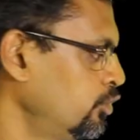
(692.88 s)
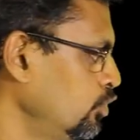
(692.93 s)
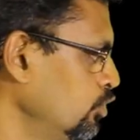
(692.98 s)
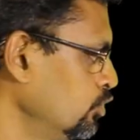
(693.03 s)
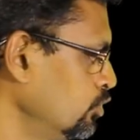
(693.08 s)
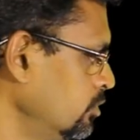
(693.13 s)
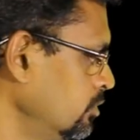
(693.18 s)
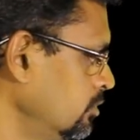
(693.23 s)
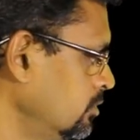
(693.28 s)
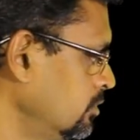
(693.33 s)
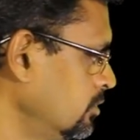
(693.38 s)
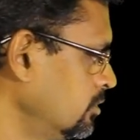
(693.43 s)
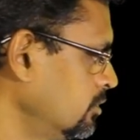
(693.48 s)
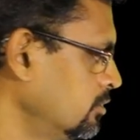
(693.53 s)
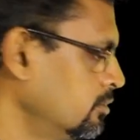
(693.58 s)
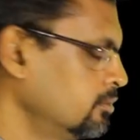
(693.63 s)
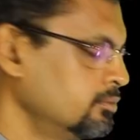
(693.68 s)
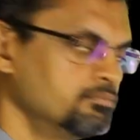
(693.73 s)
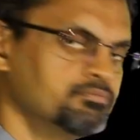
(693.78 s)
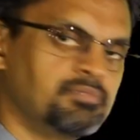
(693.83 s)
to you
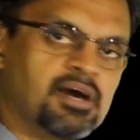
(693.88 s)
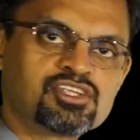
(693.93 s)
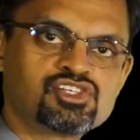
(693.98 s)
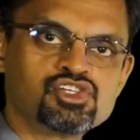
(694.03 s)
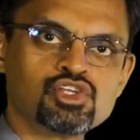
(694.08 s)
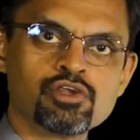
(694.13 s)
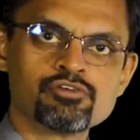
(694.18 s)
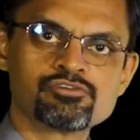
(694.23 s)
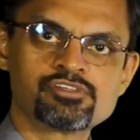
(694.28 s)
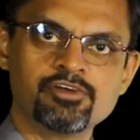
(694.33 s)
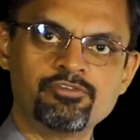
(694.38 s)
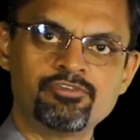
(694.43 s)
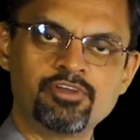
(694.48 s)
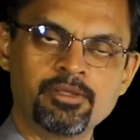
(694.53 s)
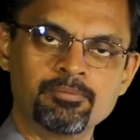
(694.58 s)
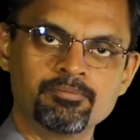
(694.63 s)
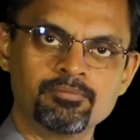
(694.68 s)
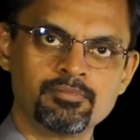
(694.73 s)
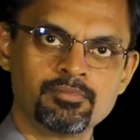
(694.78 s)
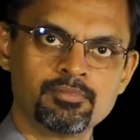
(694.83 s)
margin of
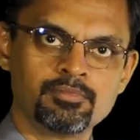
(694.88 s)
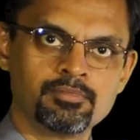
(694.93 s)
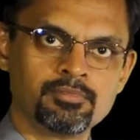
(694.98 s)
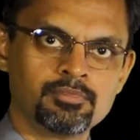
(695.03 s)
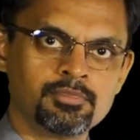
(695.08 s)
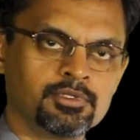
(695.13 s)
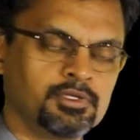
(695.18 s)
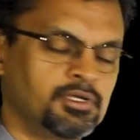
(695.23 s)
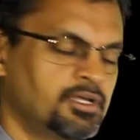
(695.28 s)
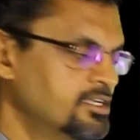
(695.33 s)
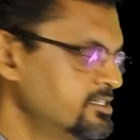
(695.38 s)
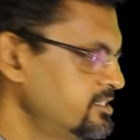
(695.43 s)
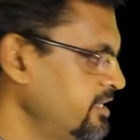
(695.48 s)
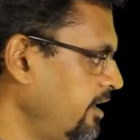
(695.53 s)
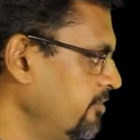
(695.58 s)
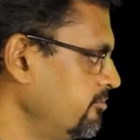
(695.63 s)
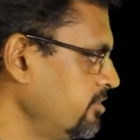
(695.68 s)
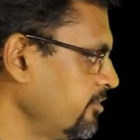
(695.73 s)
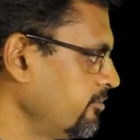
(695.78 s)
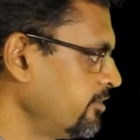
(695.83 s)
safety.
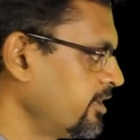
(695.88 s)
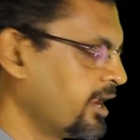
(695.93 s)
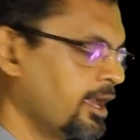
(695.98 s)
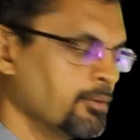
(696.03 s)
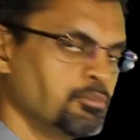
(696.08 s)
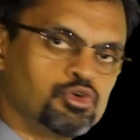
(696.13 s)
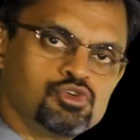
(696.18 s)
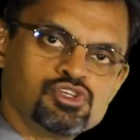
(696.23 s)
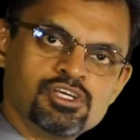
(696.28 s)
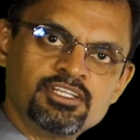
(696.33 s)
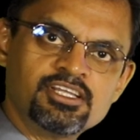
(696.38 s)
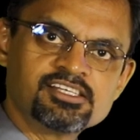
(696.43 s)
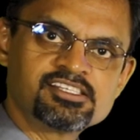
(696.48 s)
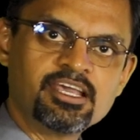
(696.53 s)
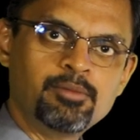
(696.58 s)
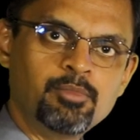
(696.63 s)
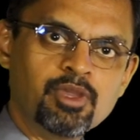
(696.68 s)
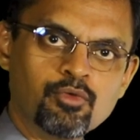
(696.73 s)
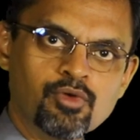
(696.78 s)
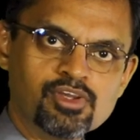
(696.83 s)
See, everywhere I am using the
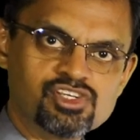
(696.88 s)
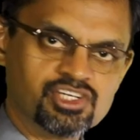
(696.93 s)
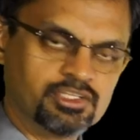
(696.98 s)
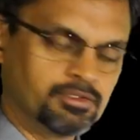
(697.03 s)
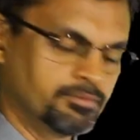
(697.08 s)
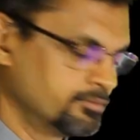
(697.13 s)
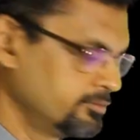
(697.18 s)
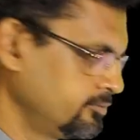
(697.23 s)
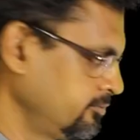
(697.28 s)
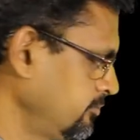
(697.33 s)
same equation.